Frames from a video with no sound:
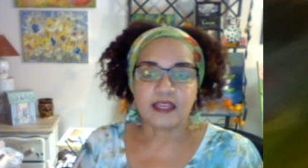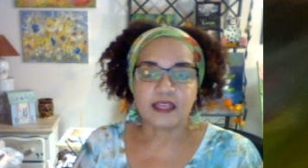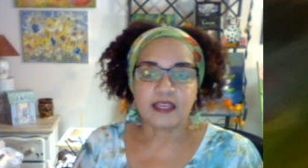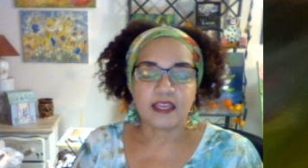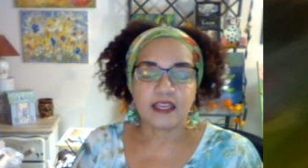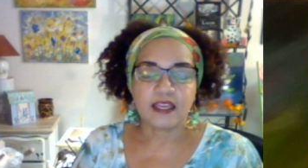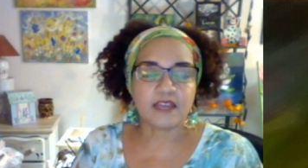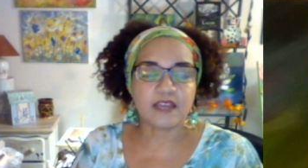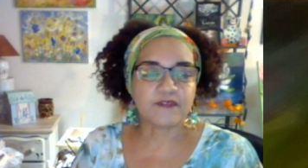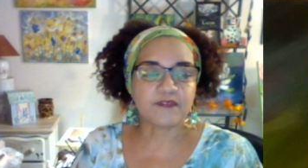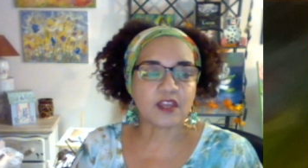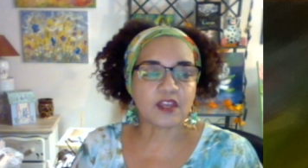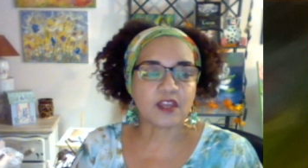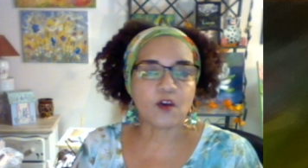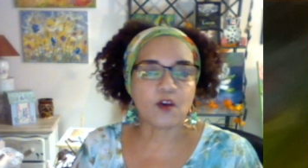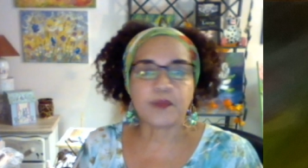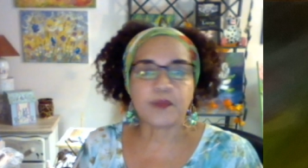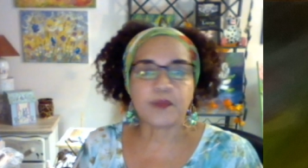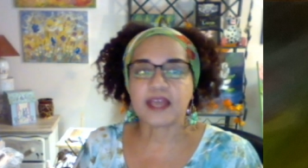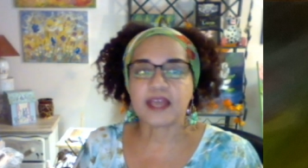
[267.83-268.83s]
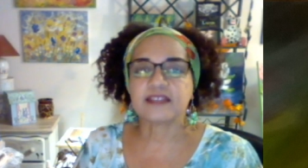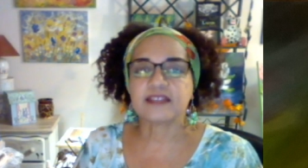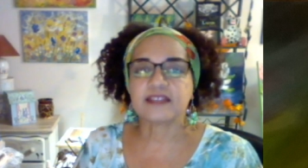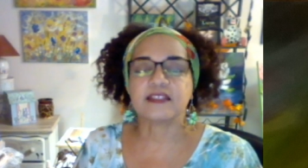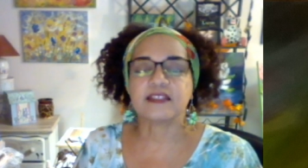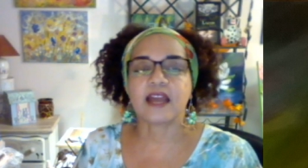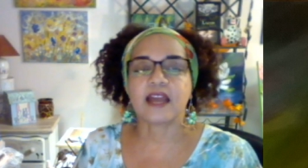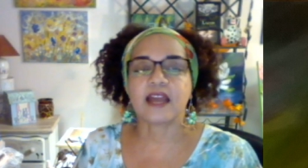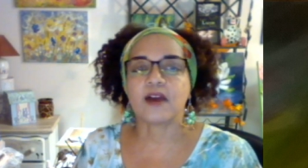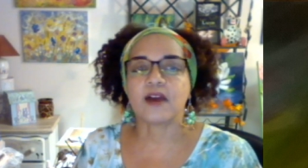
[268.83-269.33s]
if they go past
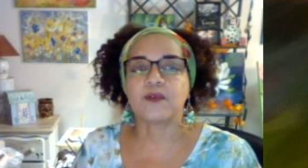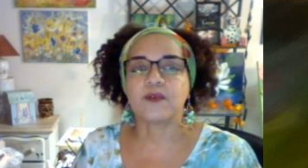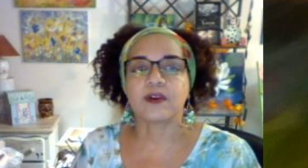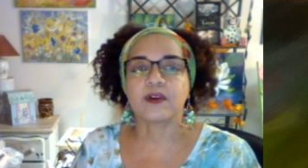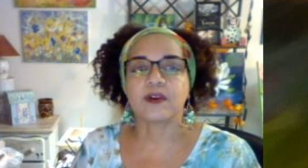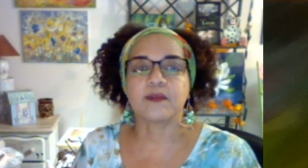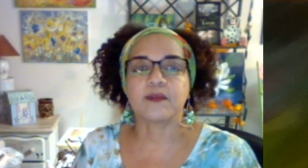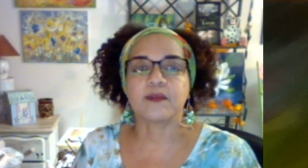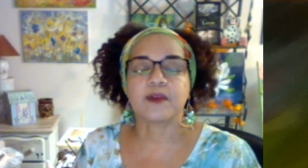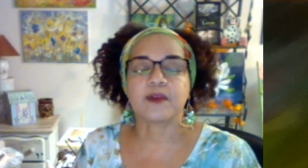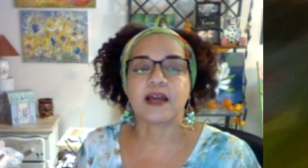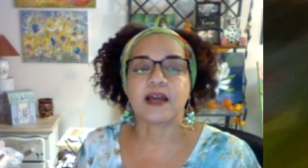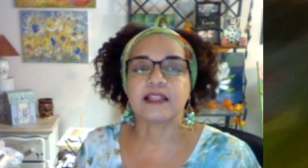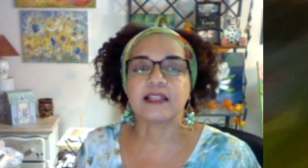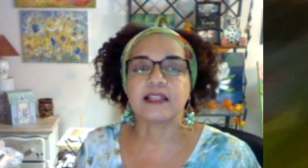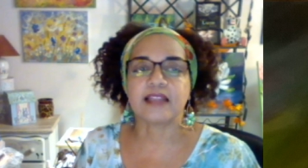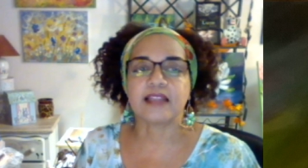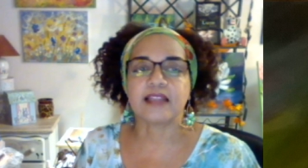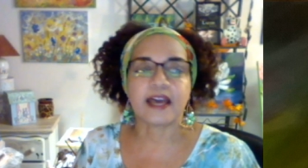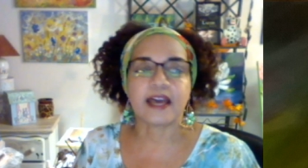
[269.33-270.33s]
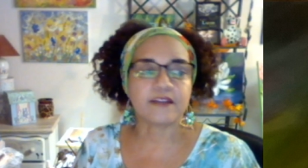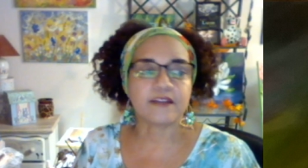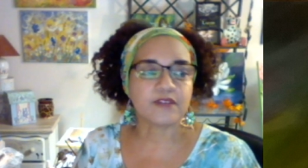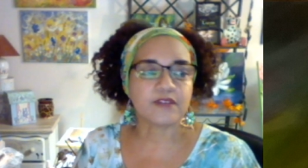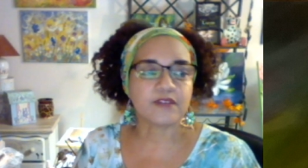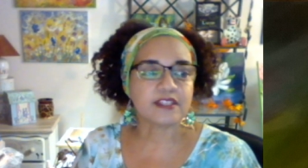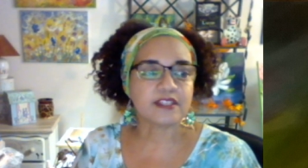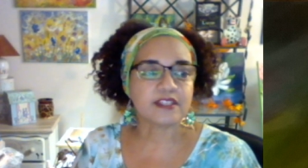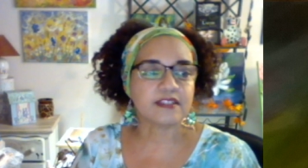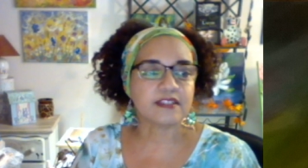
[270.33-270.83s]
an hour, a lot of
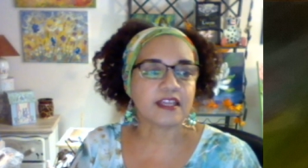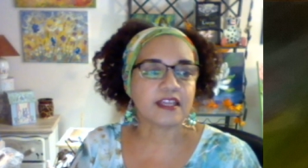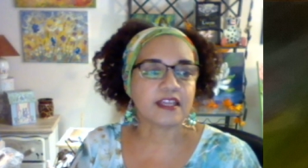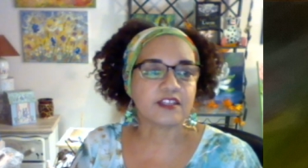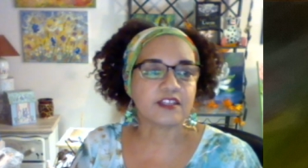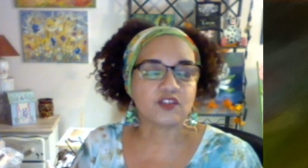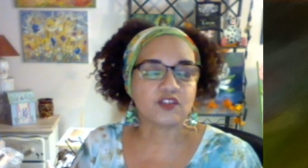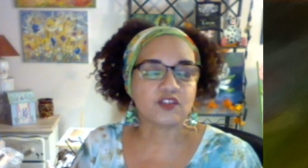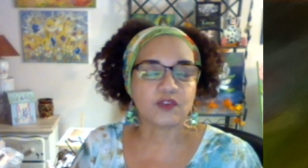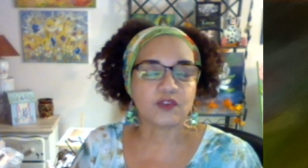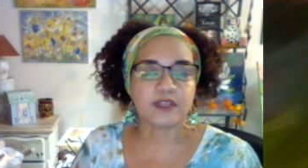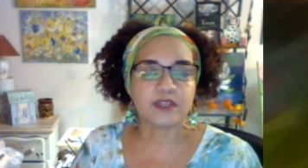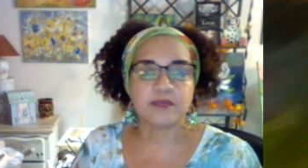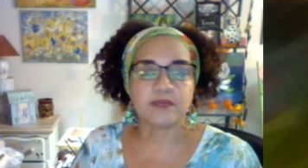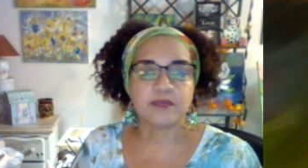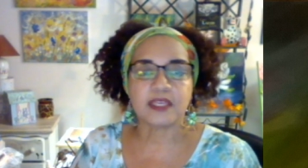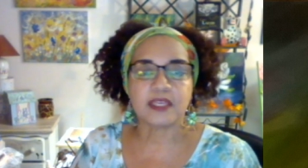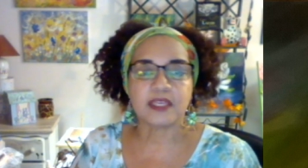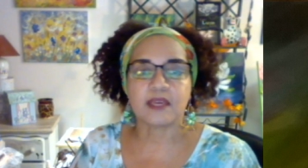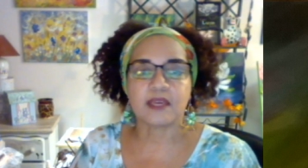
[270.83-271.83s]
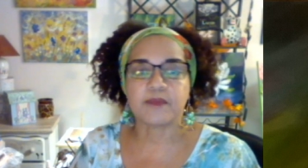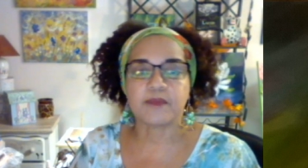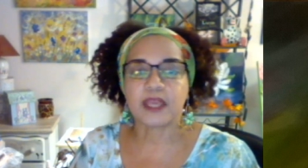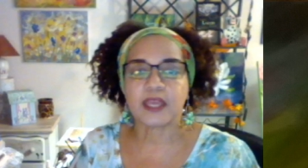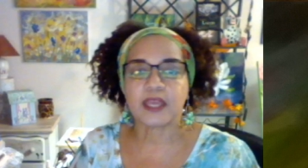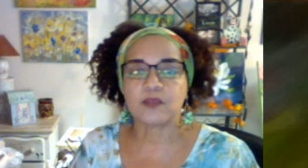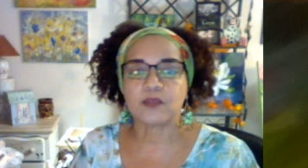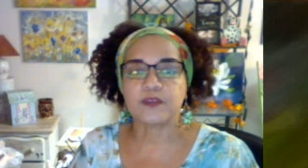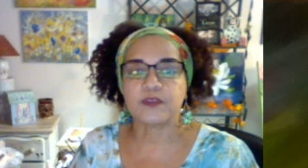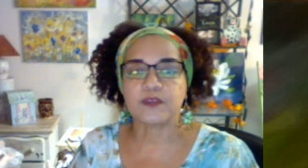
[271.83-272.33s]
us that join me and
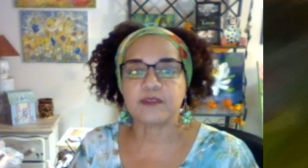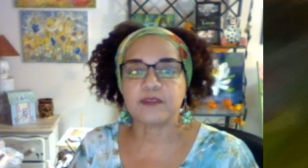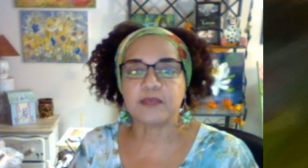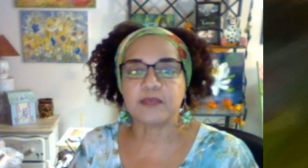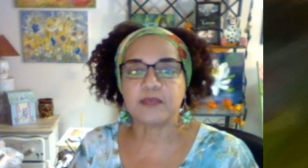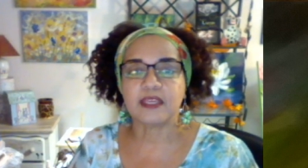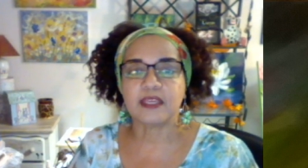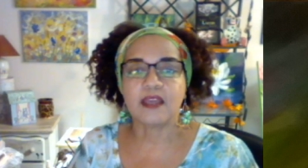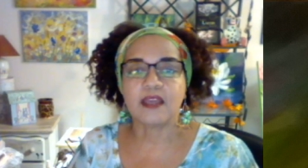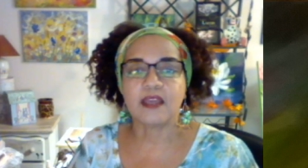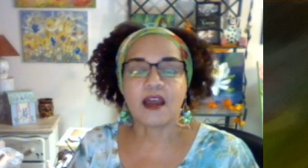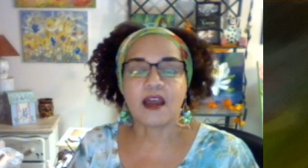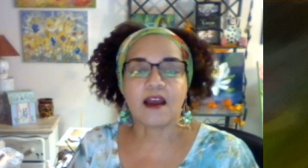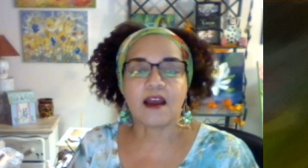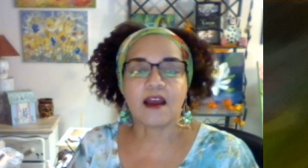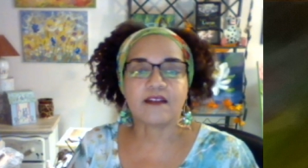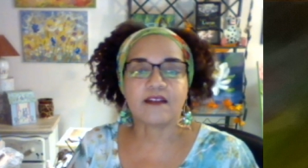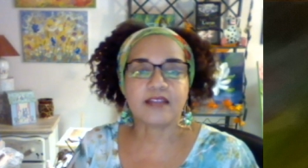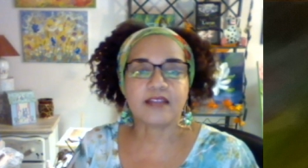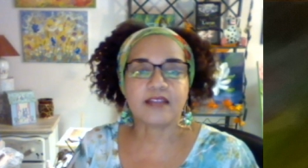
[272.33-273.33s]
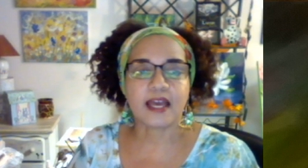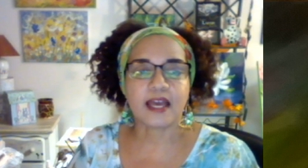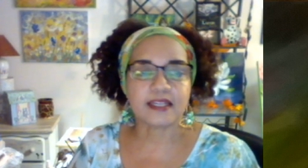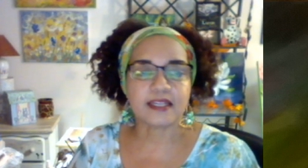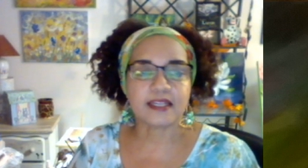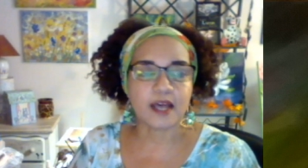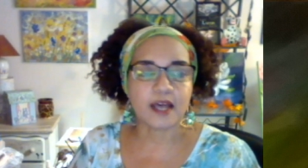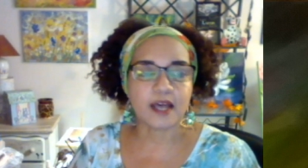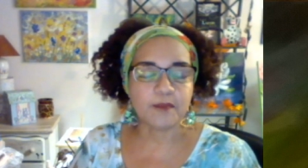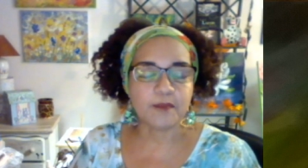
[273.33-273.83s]
paint with me are not
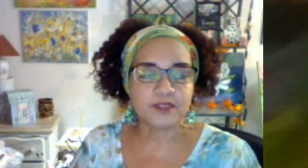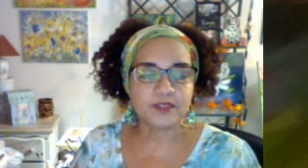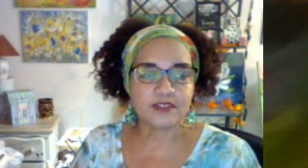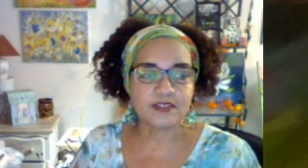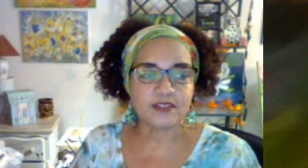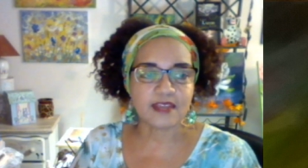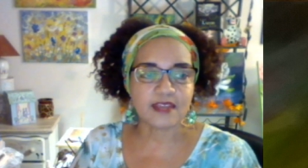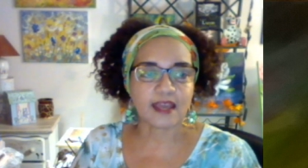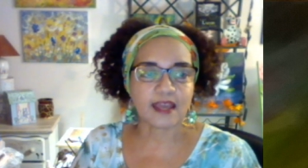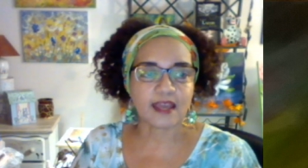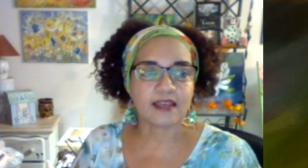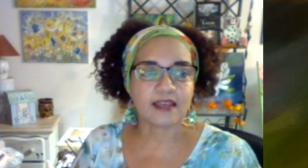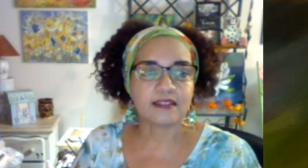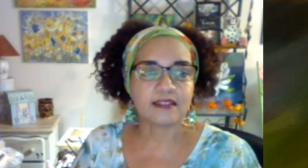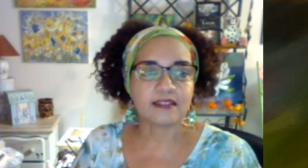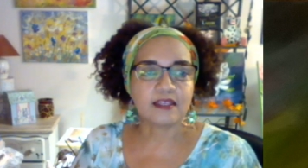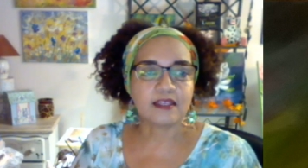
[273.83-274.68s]
up to that.